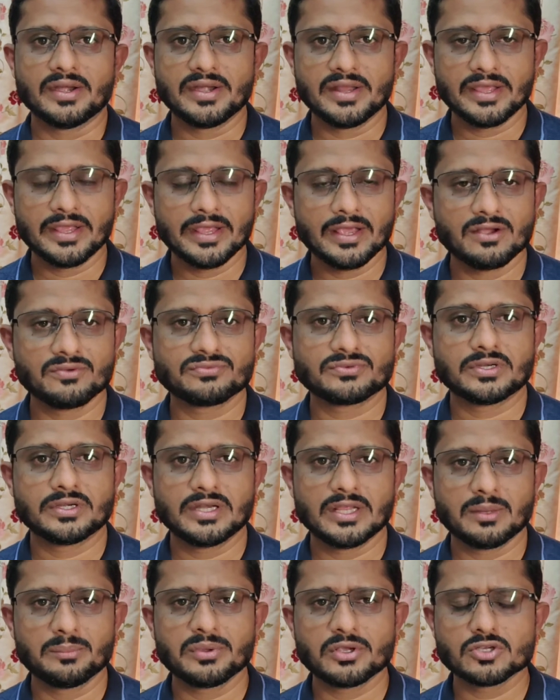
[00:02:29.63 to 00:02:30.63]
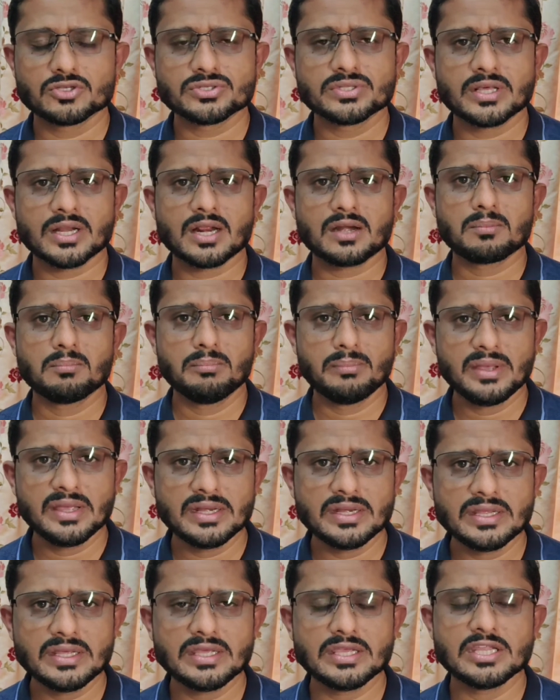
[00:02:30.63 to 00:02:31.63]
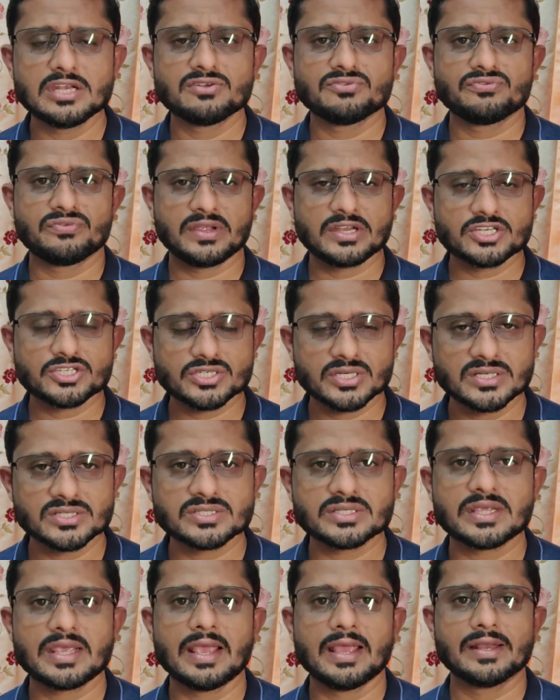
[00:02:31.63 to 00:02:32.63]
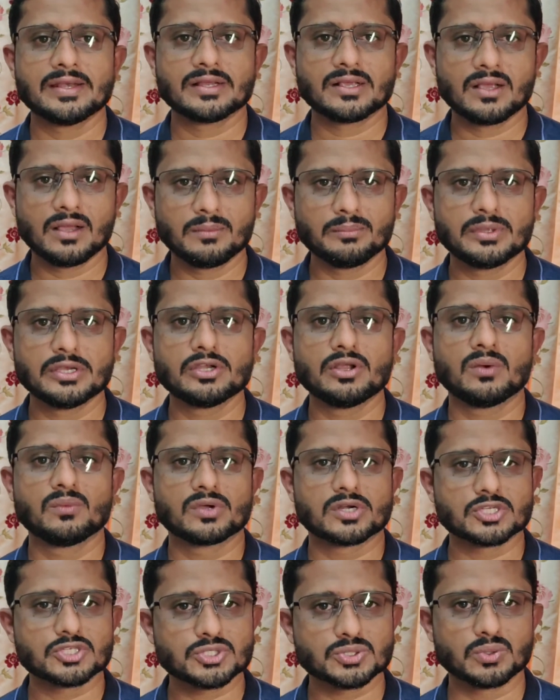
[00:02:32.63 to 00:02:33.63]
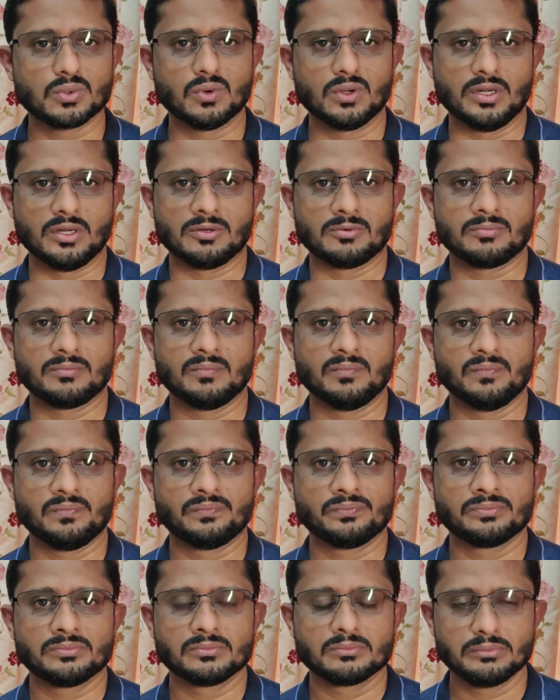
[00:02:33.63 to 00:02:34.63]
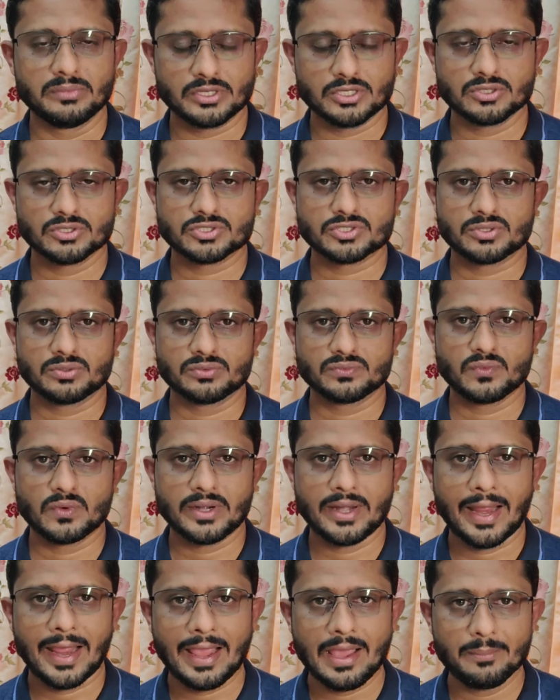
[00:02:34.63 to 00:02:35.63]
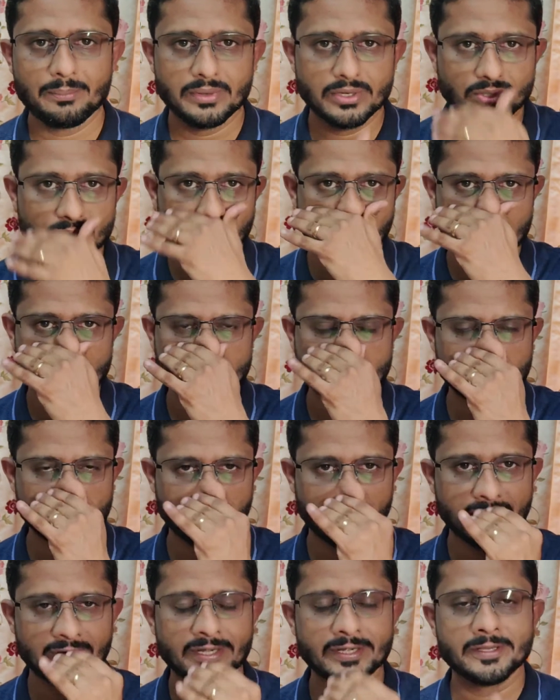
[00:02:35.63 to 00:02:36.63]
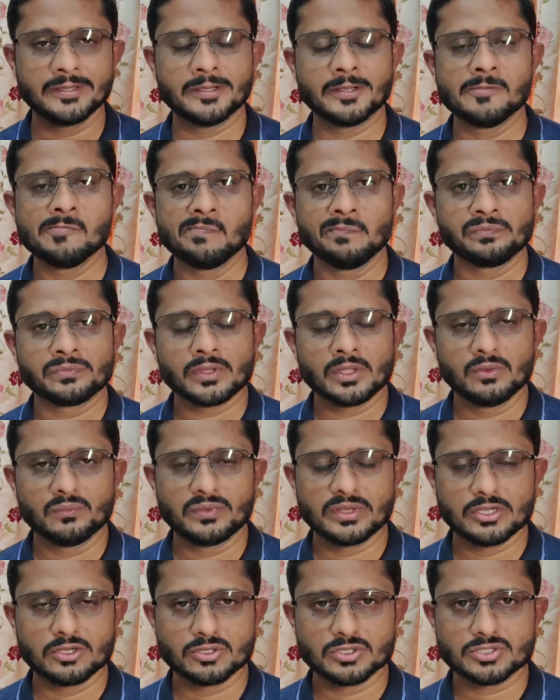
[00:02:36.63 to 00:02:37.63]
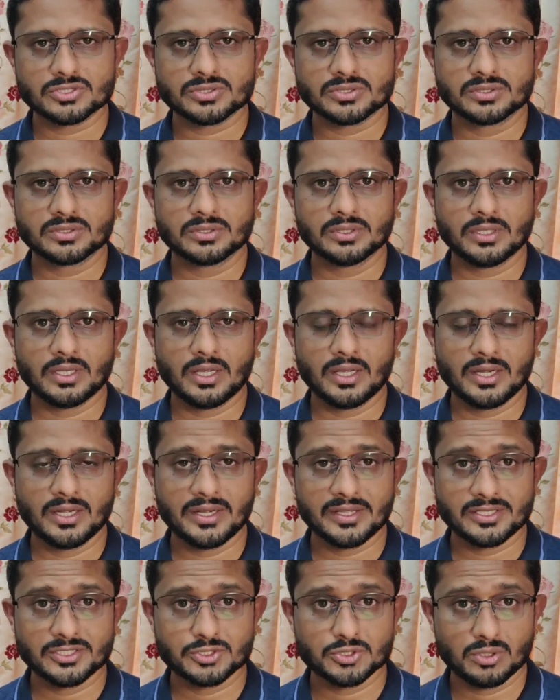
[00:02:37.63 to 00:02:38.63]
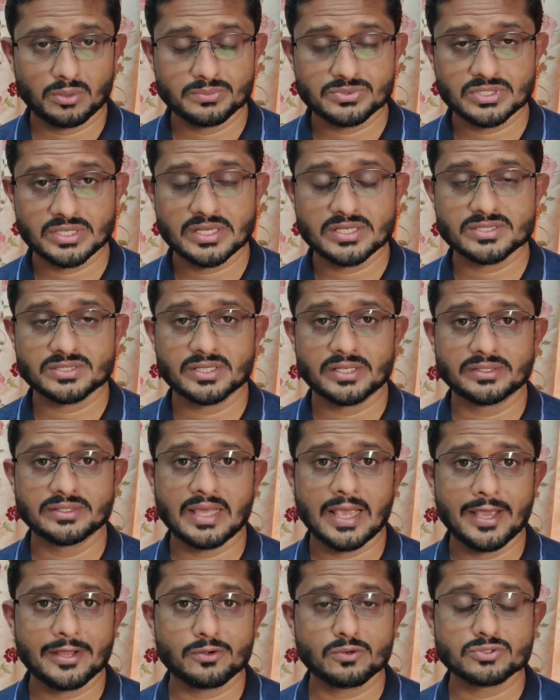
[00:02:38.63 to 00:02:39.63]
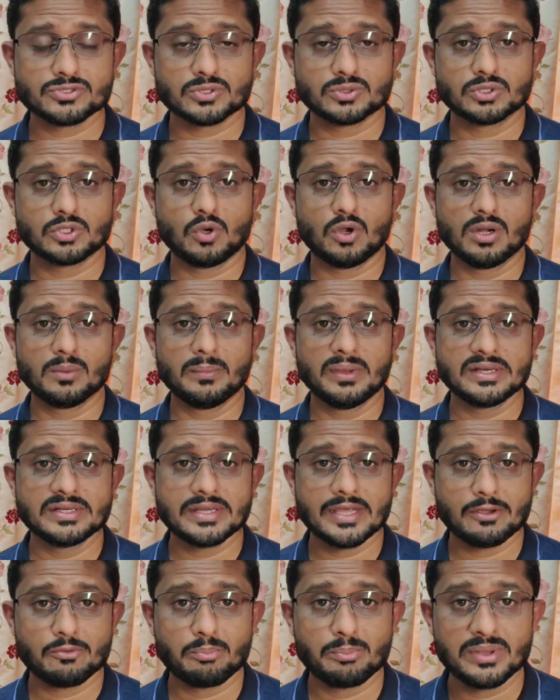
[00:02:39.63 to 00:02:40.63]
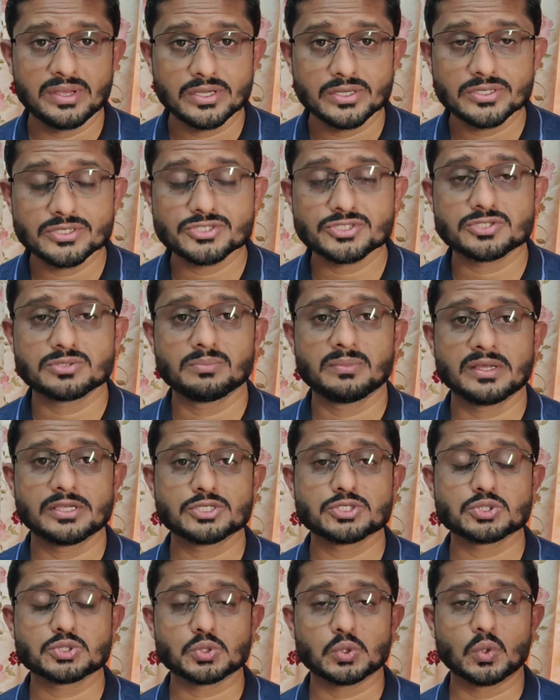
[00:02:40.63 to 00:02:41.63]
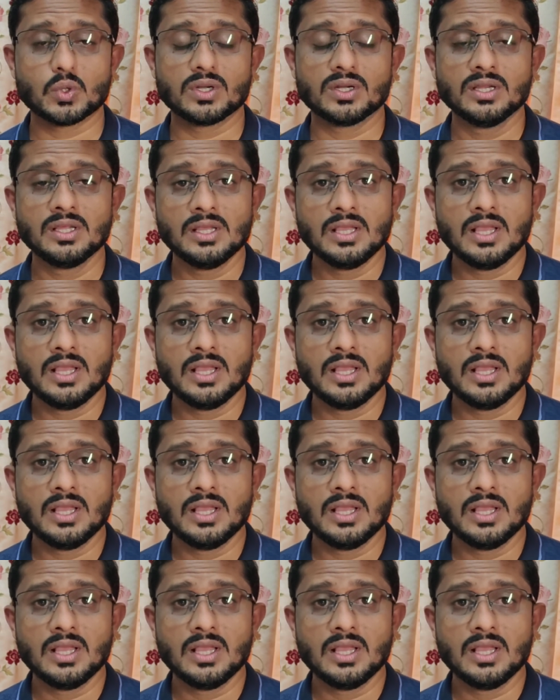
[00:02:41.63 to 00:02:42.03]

day after day, because there are many infections can come in our soul because of what happened to us, and because like Job says that the arrows of the Almighty have pierced my soul,